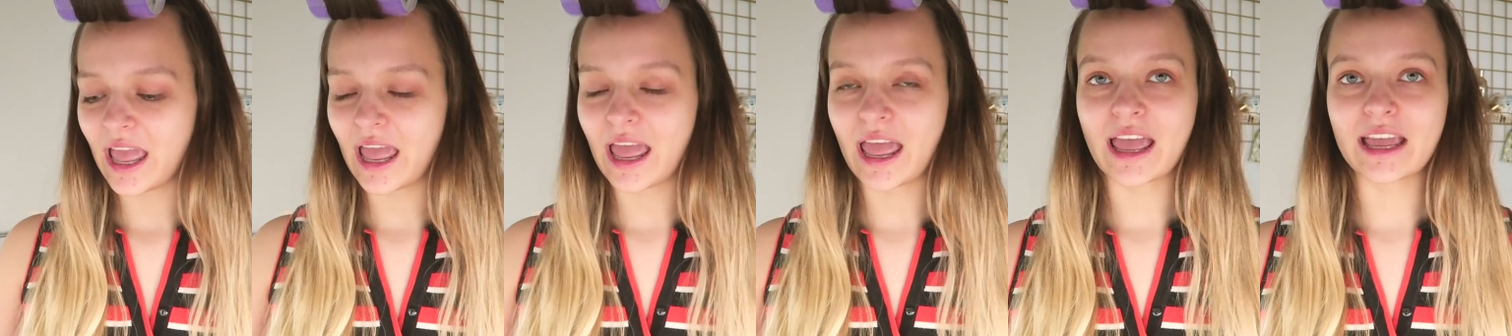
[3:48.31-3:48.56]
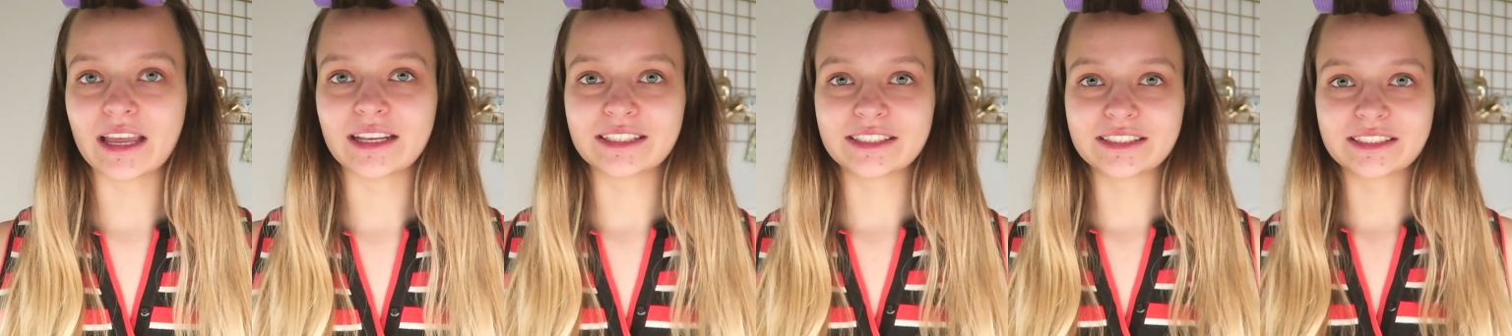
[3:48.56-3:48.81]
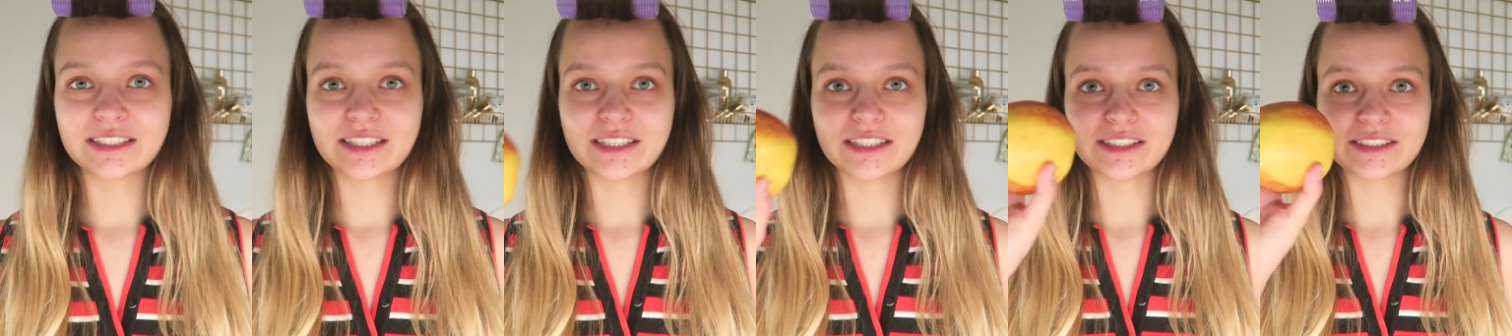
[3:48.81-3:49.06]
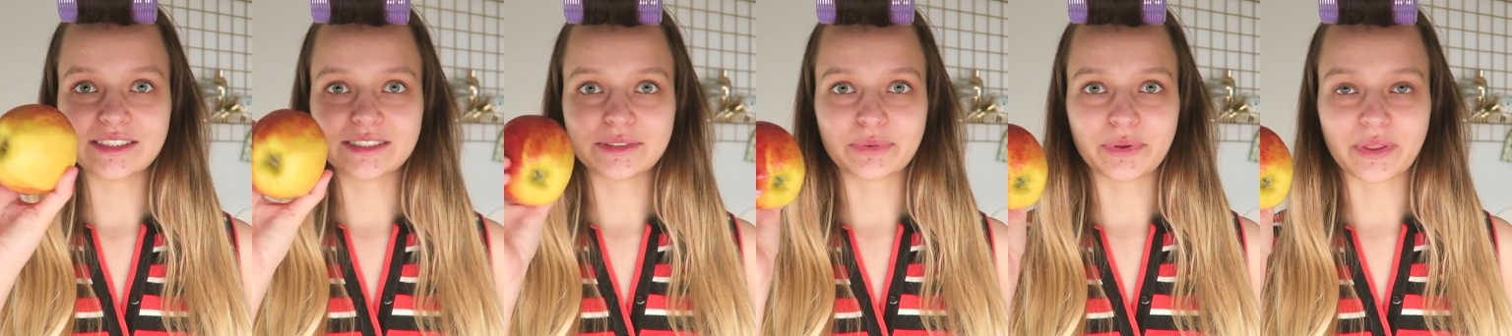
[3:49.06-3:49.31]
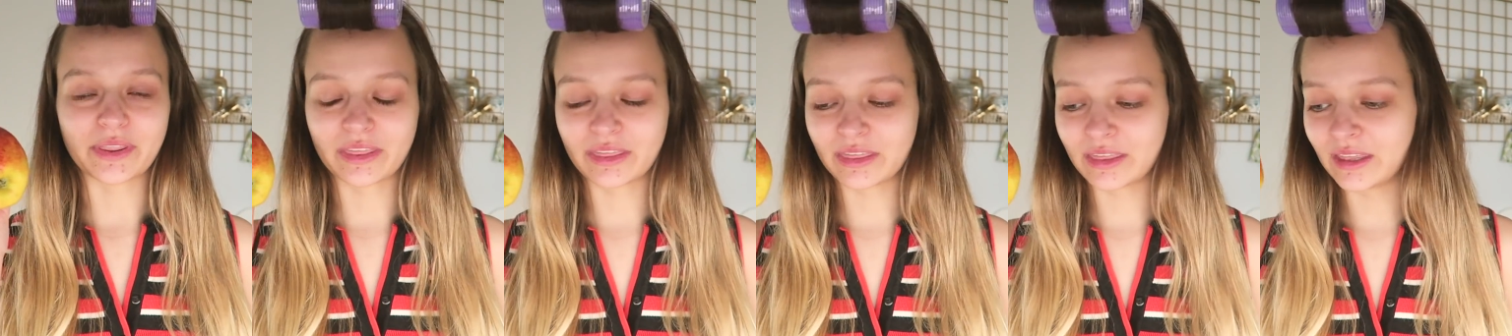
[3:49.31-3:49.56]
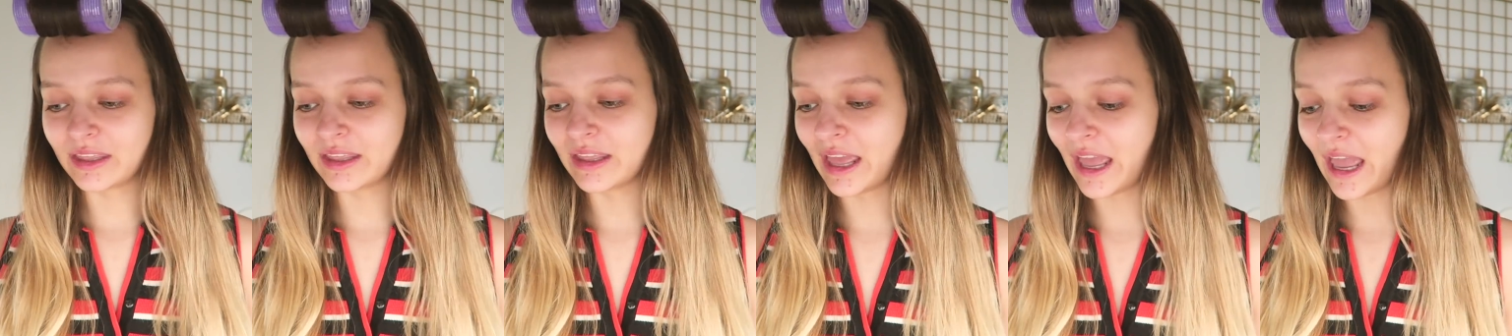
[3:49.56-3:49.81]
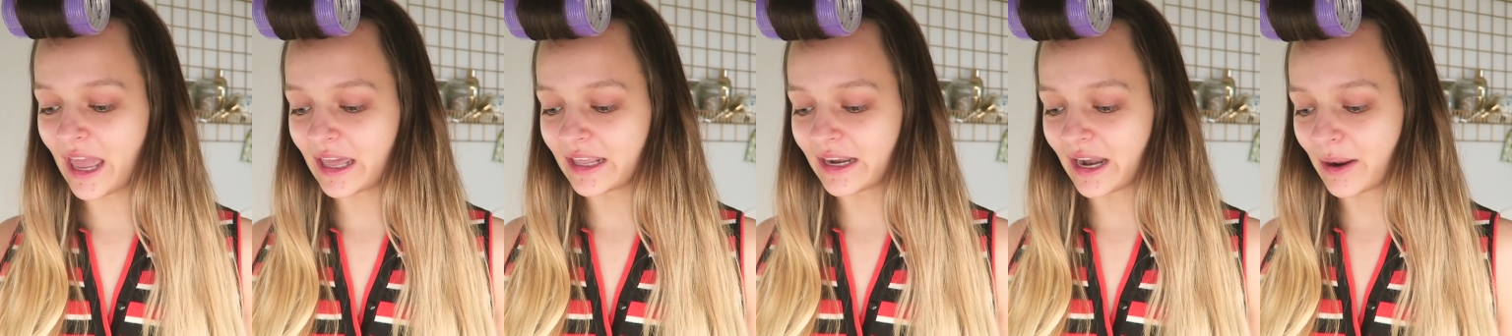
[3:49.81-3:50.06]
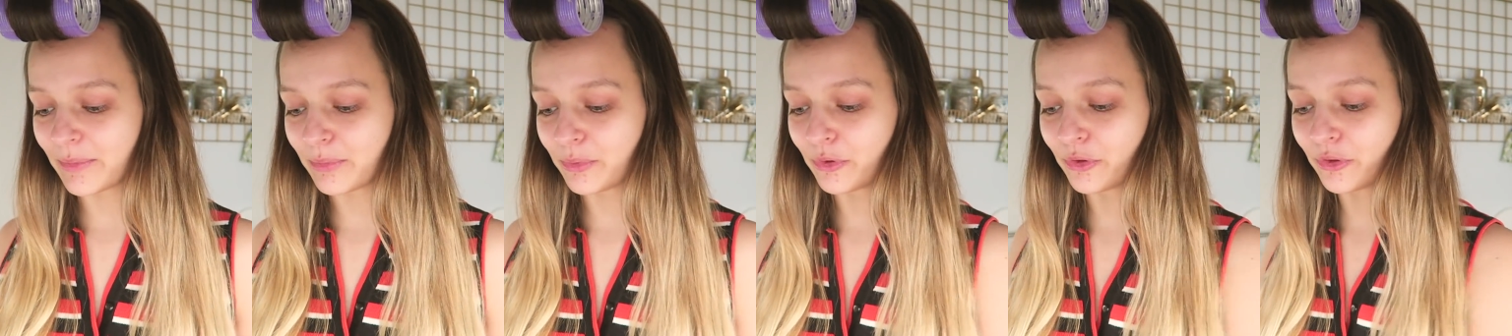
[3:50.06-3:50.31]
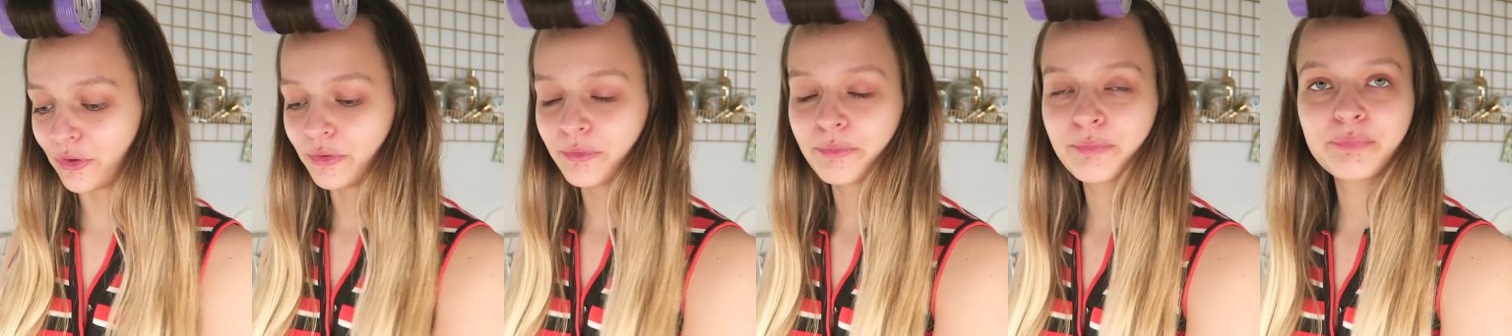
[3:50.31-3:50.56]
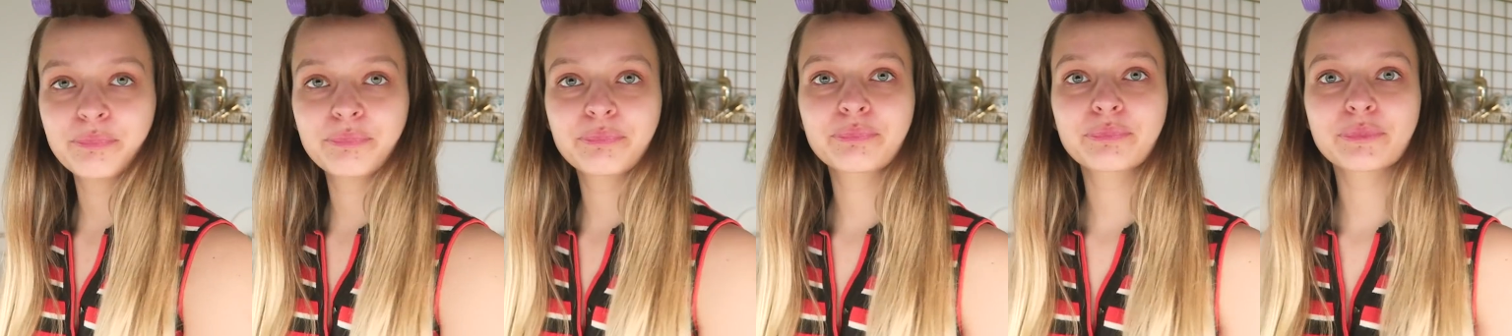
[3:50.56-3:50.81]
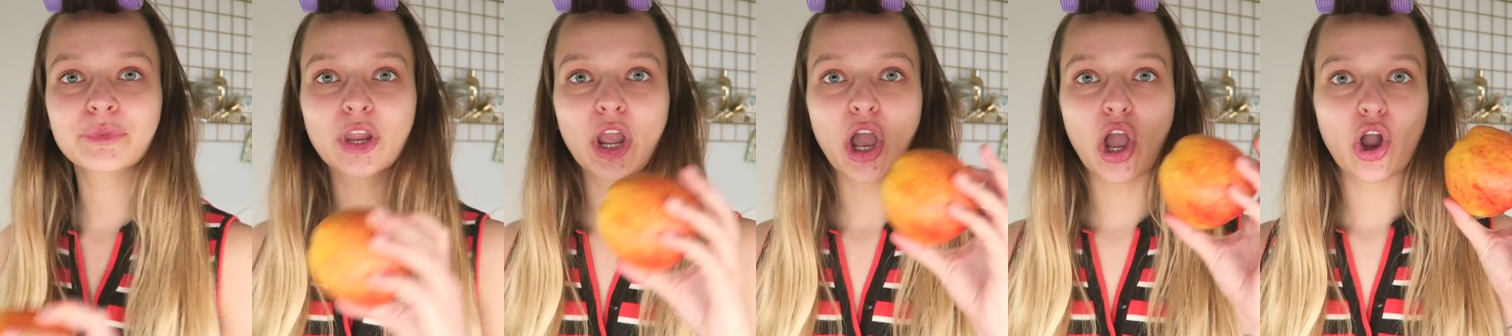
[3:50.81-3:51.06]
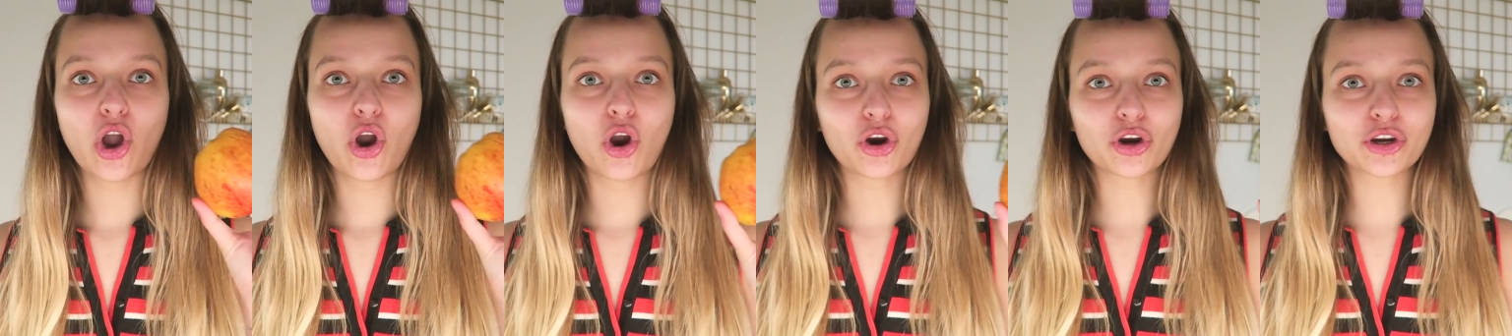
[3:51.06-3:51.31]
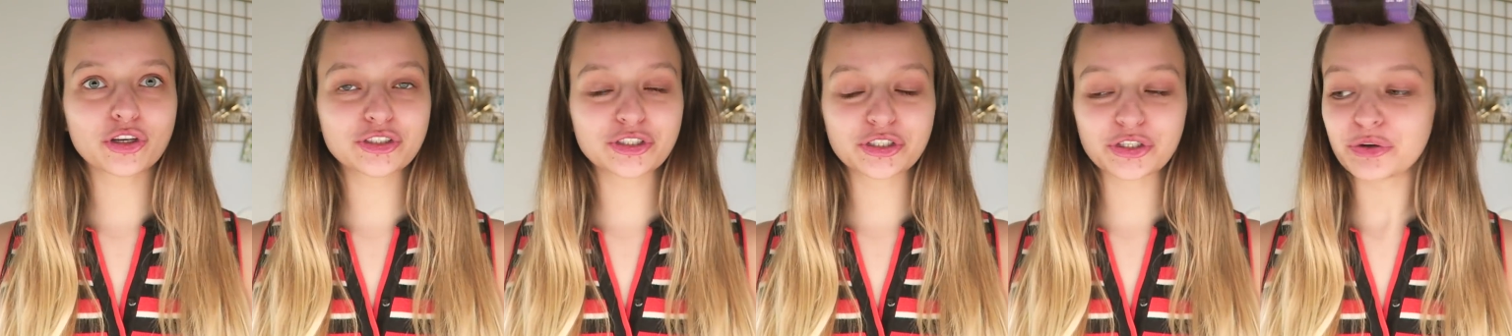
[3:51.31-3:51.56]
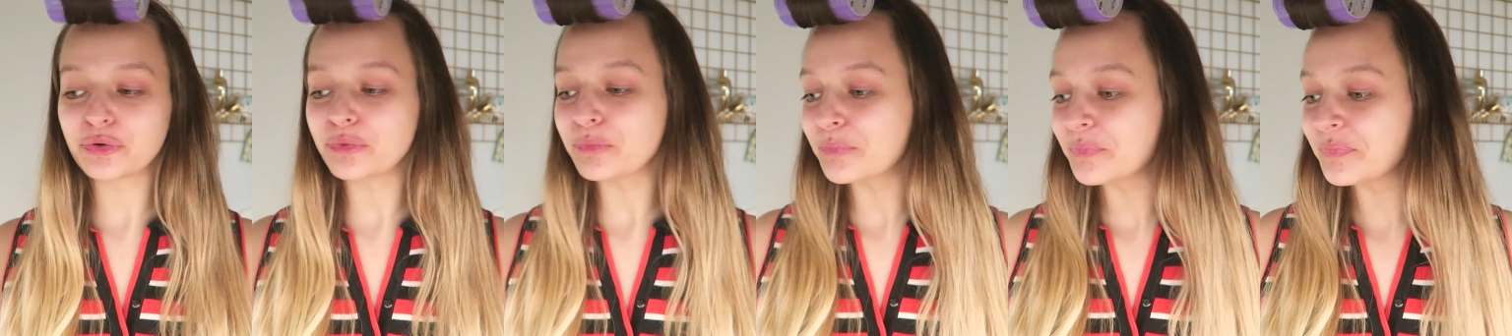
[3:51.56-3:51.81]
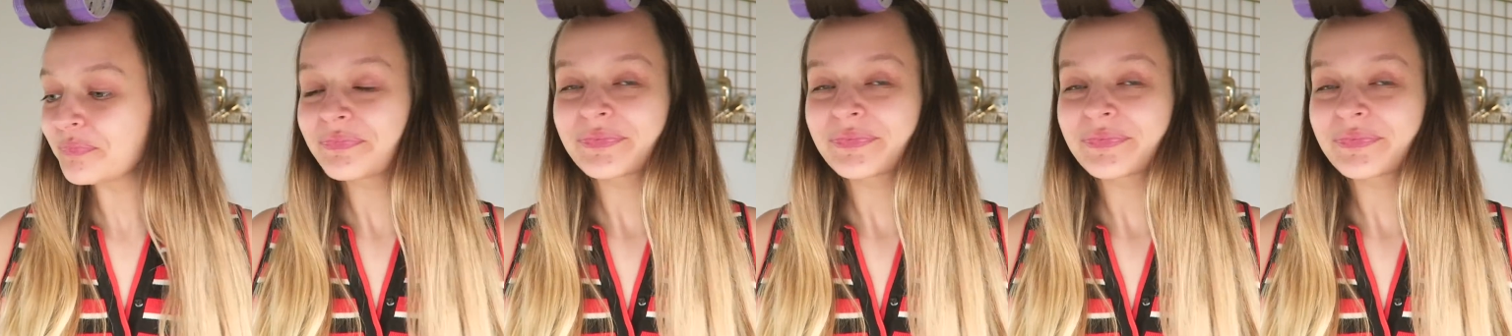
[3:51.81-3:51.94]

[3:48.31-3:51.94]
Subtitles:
And just with an apple or two.